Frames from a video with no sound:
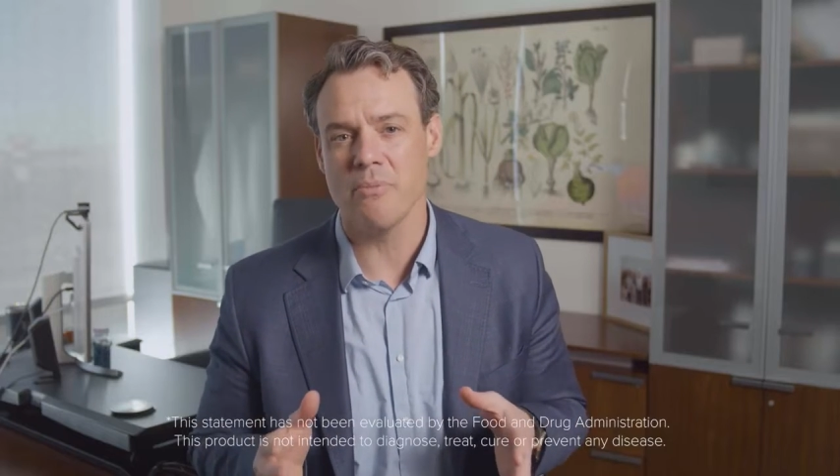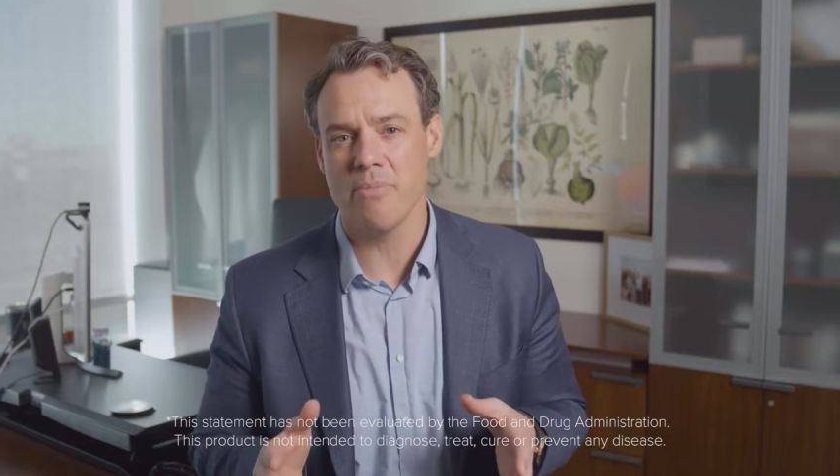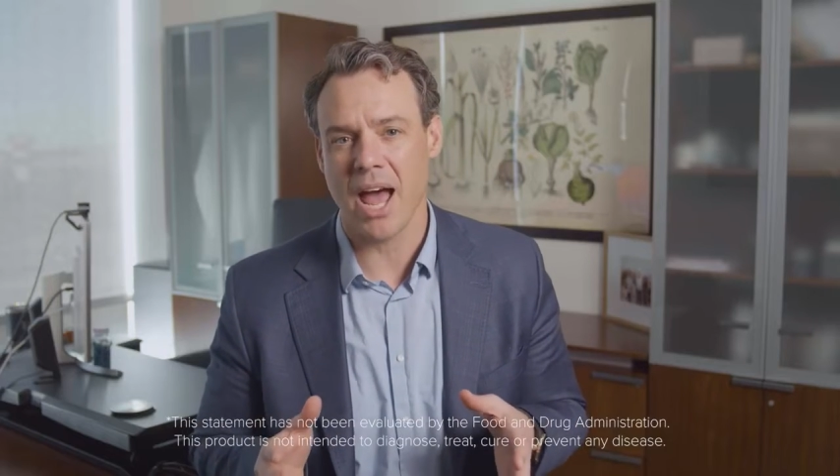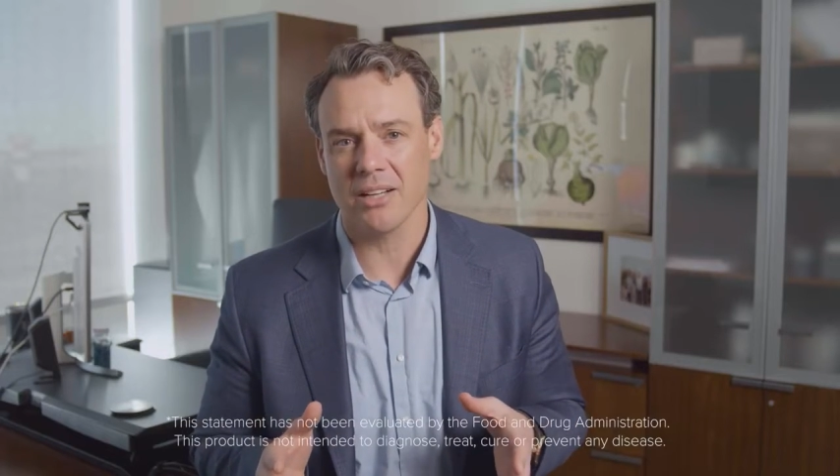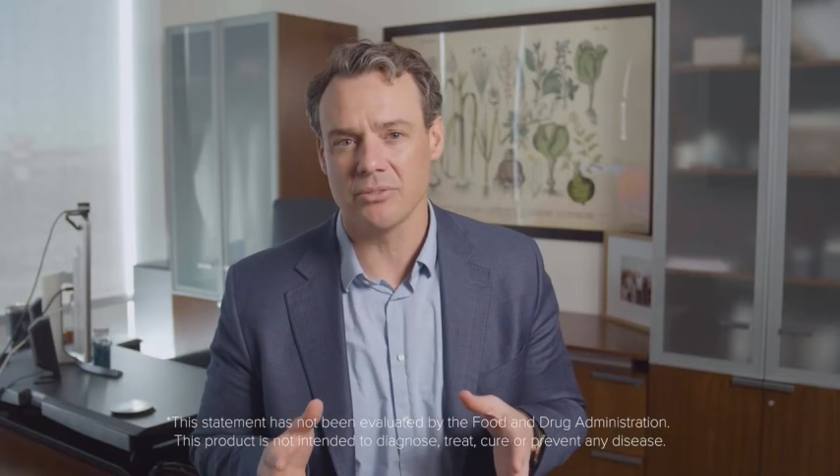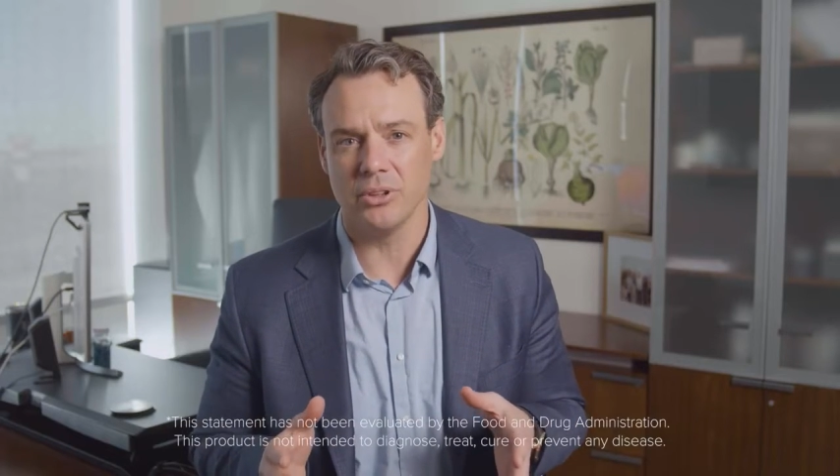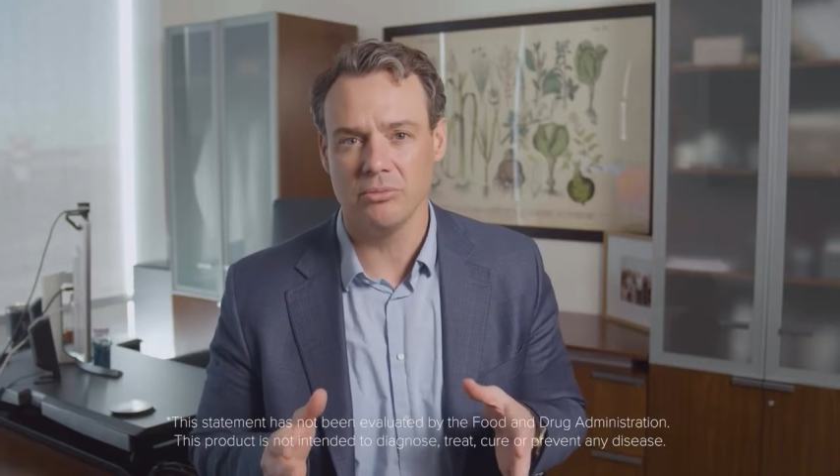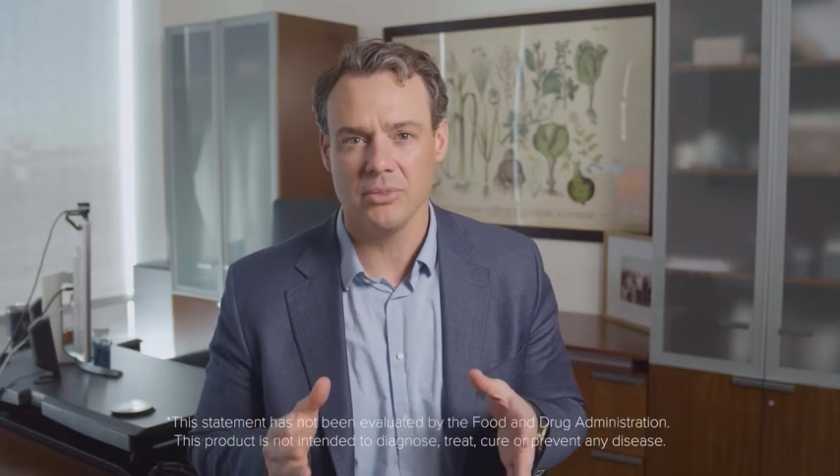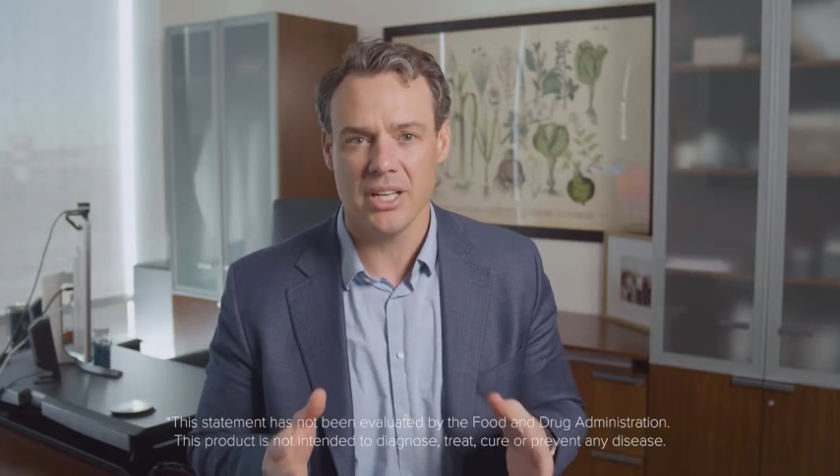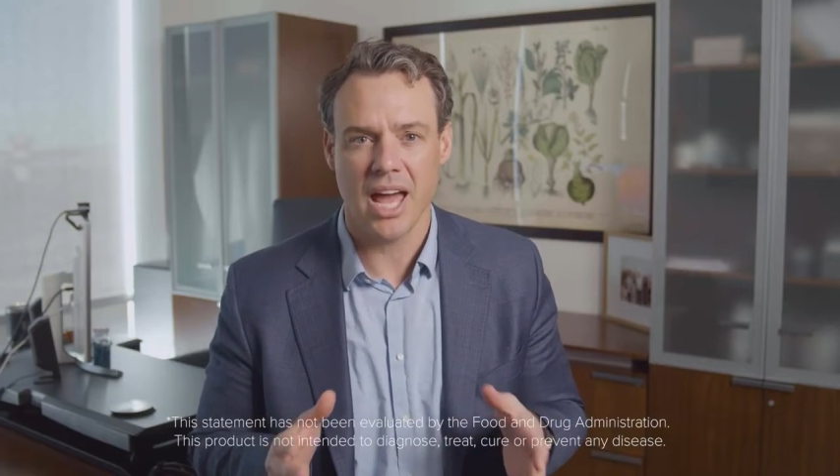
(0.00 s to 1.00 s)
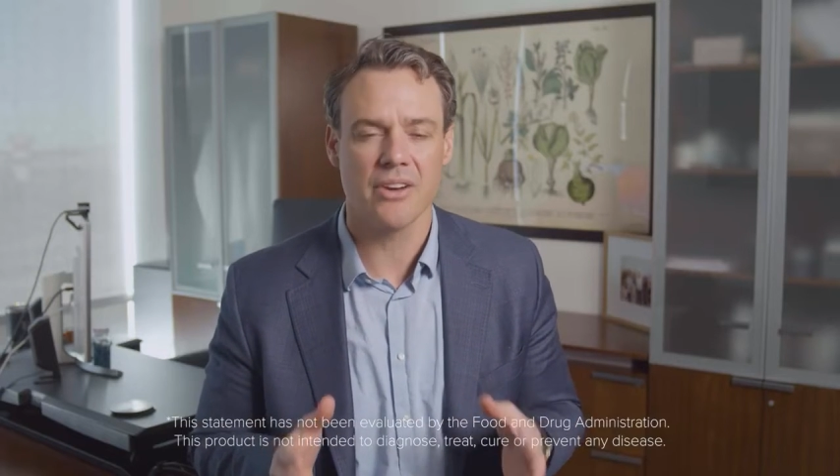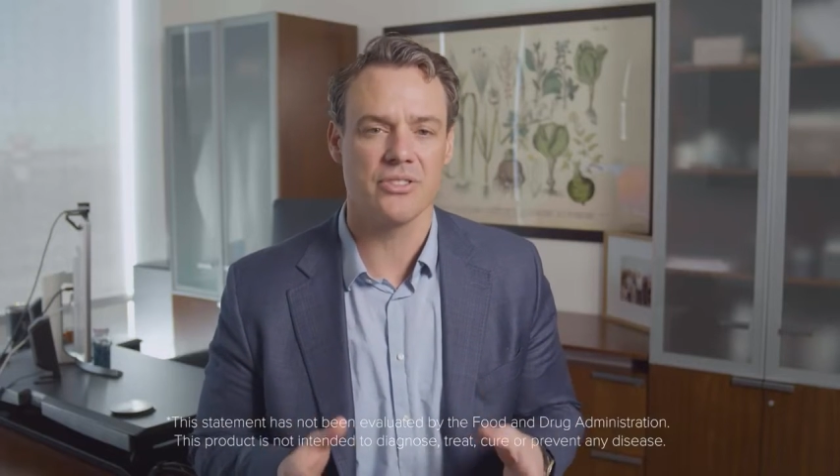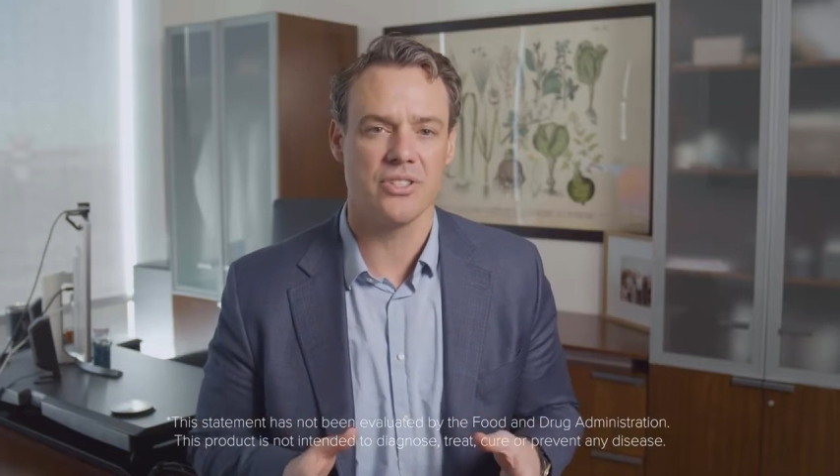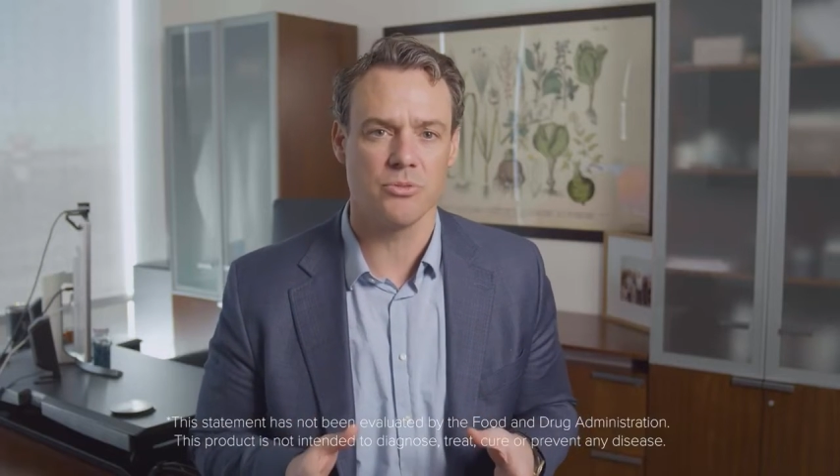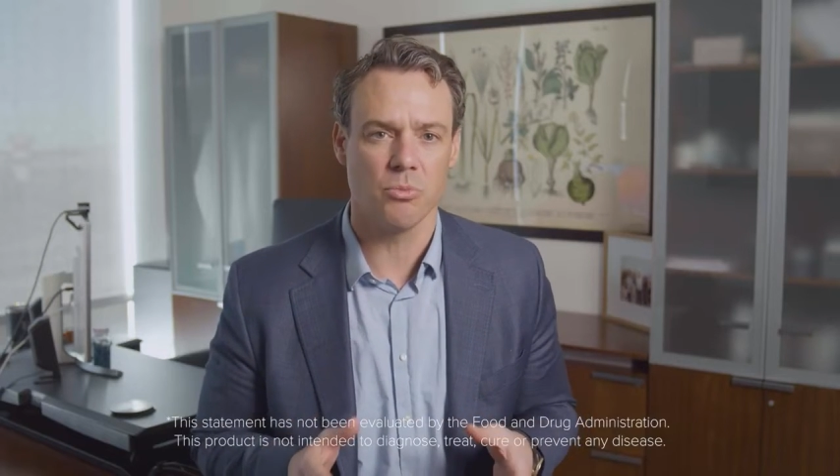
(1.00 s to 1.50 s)
impactful and how
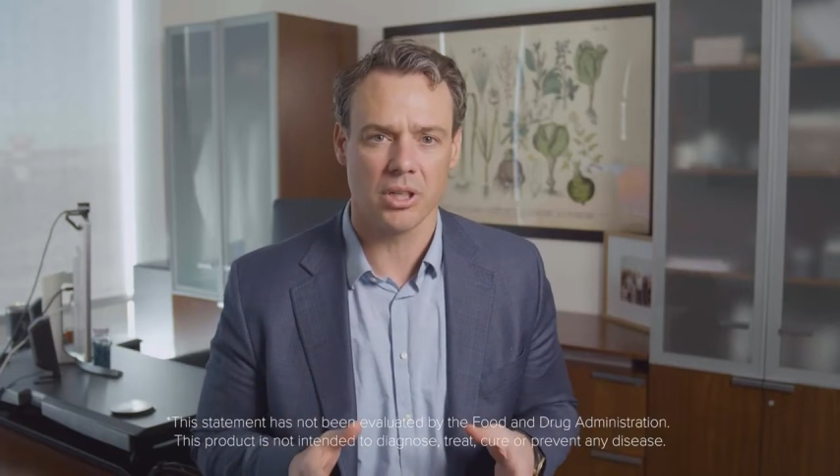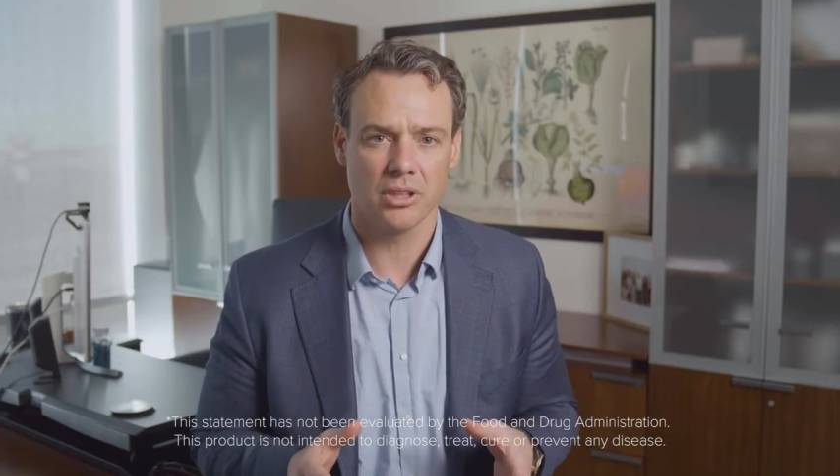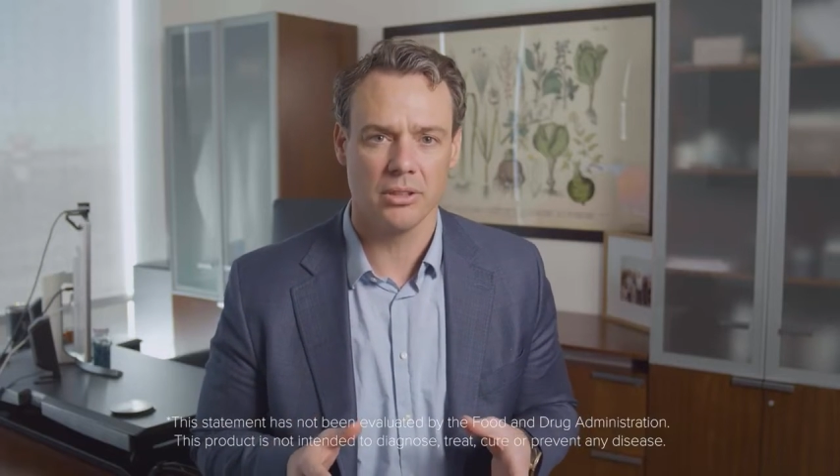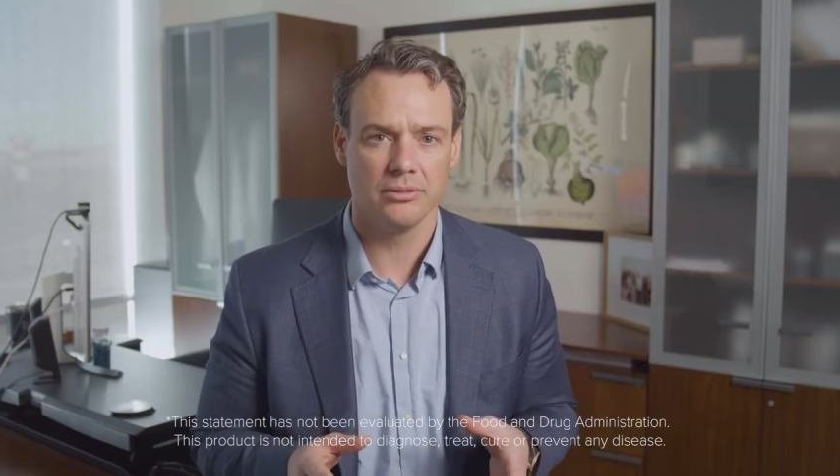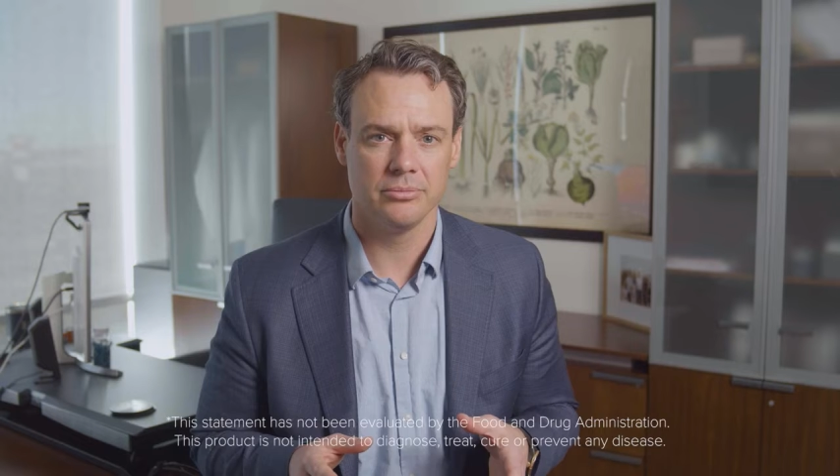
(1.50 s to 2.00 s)
does this work?